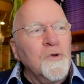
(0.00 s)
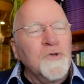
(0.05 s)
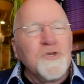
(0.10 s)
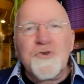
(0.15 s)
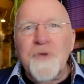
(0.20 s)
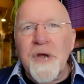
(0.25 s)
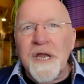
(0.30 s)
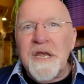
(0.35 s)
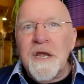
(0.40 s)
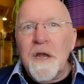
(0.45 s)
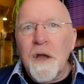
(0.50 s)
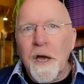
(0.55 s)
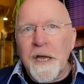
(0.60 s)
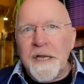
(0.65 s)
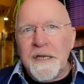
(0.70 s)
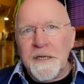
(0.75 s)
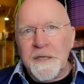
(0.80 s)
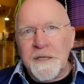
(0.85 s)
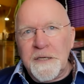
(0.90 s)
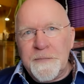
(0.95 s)
tread
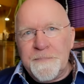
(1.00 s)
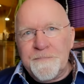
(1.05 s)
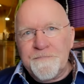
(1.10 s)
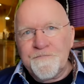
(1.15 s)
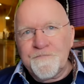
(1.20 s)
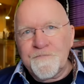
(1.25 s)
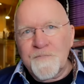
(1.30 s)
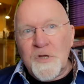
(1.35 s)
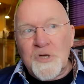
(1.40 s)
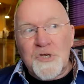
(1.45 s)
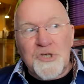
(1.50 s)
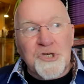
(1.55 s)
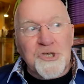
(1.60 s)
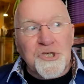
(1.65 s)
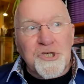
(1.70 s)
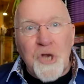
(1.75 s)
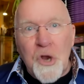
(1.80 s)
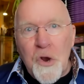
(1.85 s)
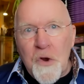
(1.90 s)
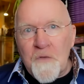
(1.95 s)
lightly,
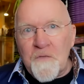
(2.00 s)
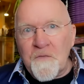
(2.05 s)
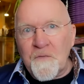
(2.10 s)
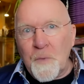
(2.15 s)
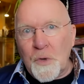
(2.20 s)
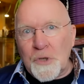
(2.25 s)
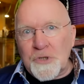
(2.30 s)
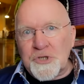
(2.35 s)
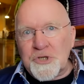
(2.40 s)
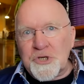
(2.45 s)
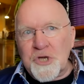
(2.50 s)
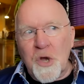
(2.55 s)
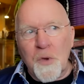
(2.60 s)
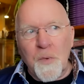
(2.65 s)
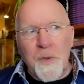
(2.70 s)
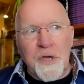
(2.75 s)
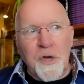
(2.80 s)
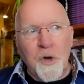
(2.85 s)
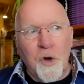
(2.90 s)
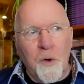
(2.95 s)
surf what's
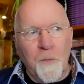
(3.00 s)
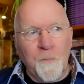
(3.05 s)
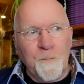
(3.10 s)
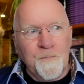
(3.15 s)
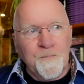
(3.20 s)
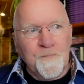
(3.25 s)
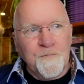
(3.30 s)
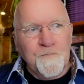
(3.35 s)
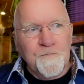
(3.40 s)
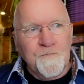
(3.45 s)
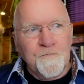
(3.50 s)
going on,